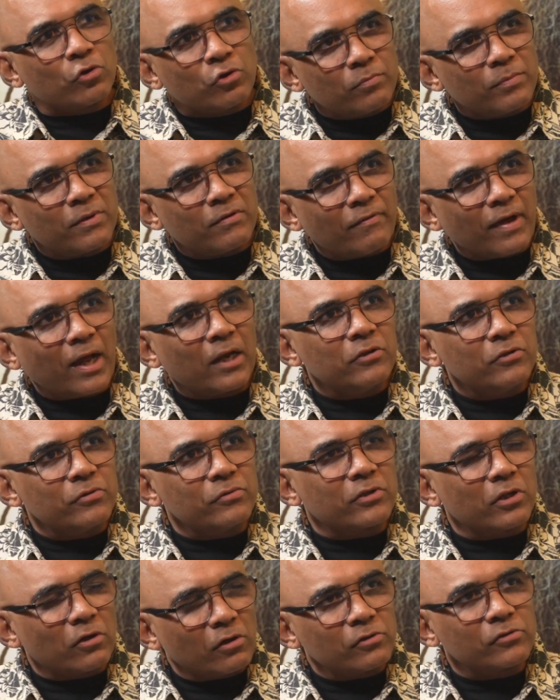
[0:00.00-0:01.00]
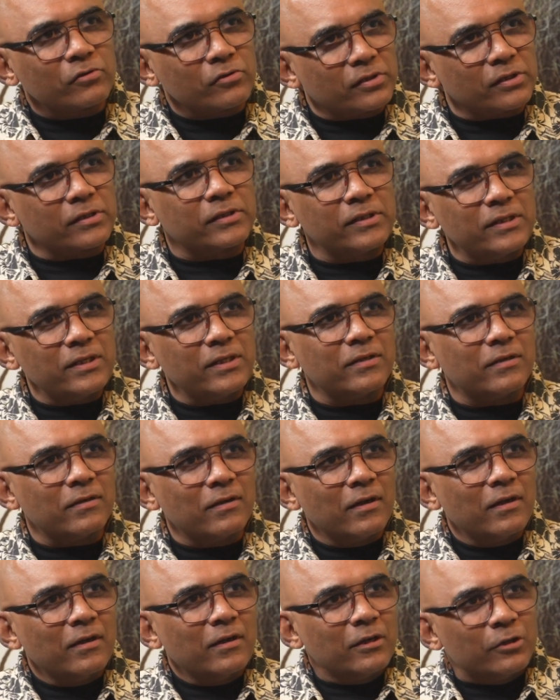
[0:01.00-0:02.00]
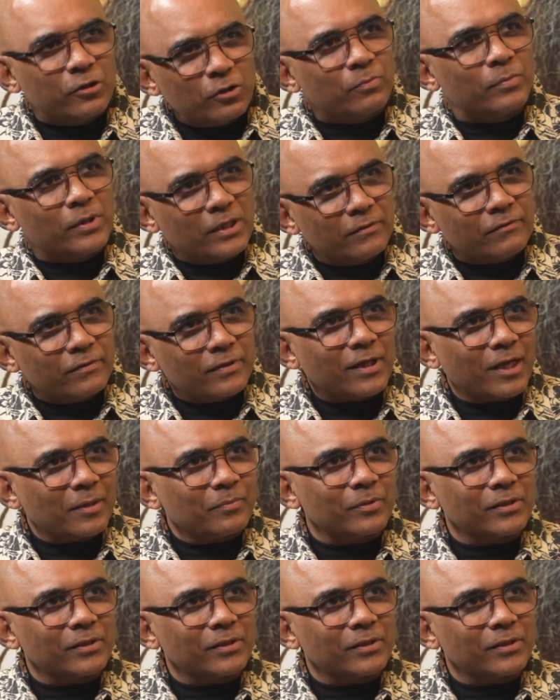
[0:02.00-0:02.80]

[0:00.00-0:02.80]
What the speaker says: human values and also succeed. Do you believe in that